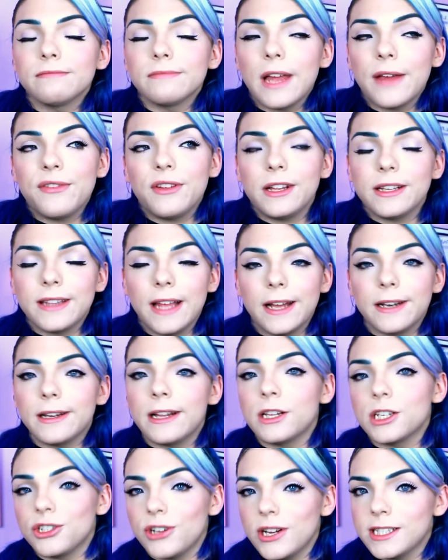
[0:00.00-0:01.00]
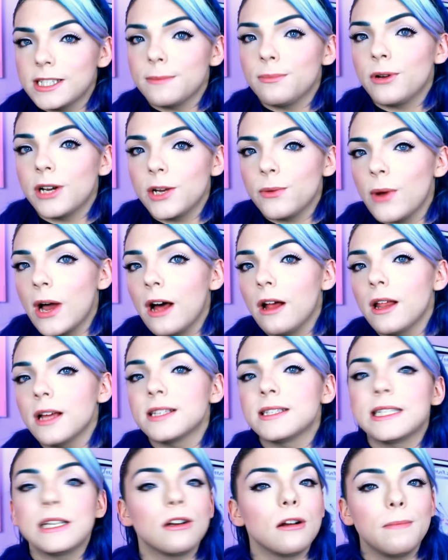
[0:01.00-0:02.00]
I feel like that illustrates it pretty well.
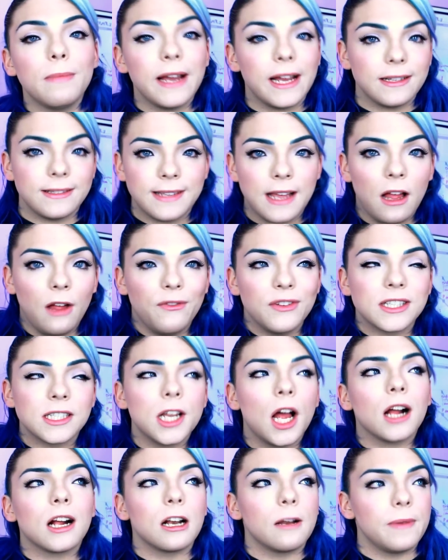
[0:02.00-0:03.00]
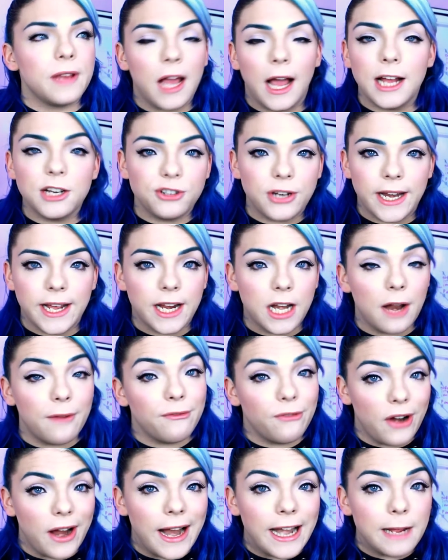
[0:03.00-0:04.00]
A serum by itself is not going to be hydrating
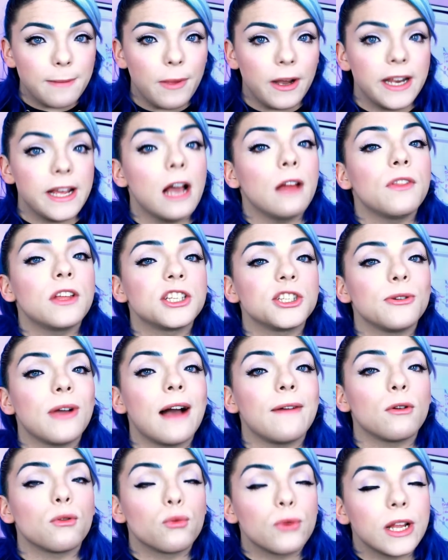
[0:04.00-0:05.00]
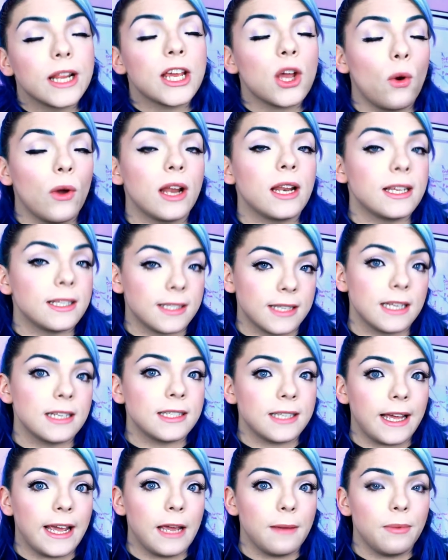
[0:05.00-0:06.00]
enough for anybody unless you have a really oily
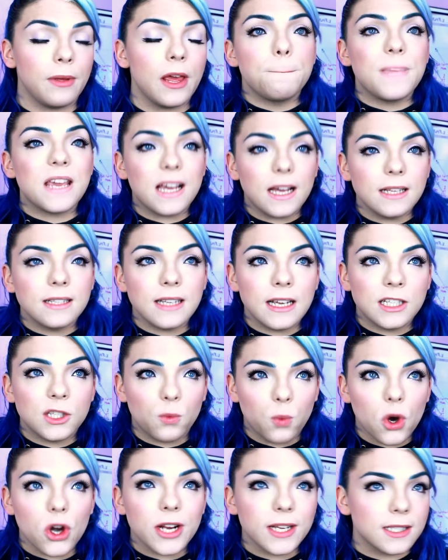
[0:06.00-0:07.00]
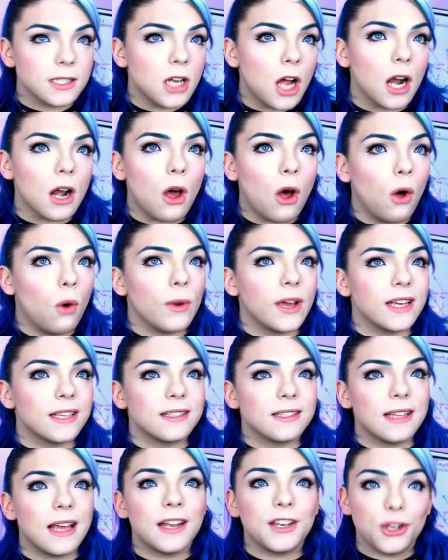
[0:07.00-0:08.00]
skin type, because its work is not
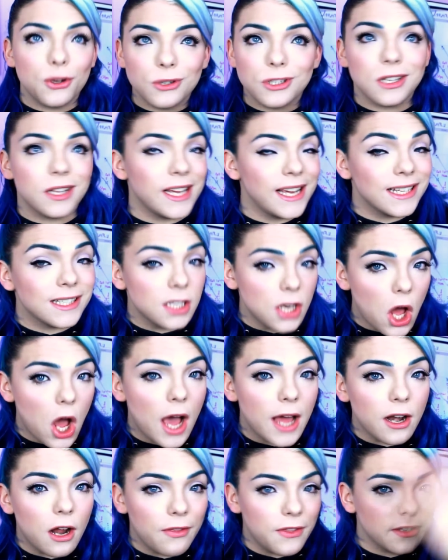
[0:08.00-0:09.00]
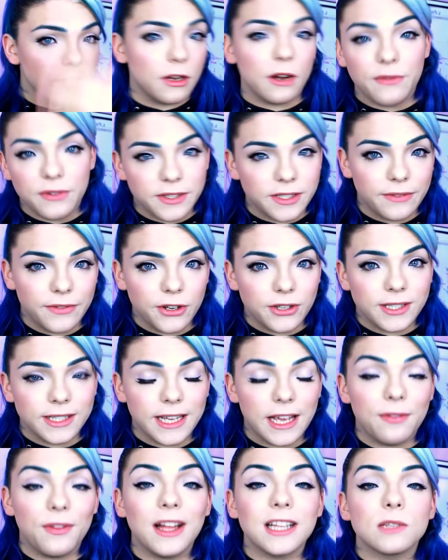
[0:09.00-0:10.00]
always, and usually is not, on the surface of your
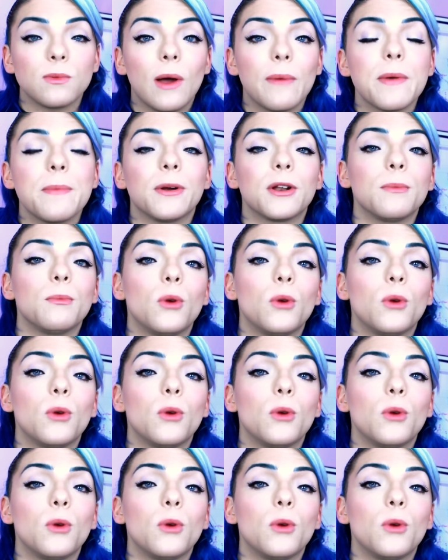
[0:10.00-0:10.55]
skin. That's why we put a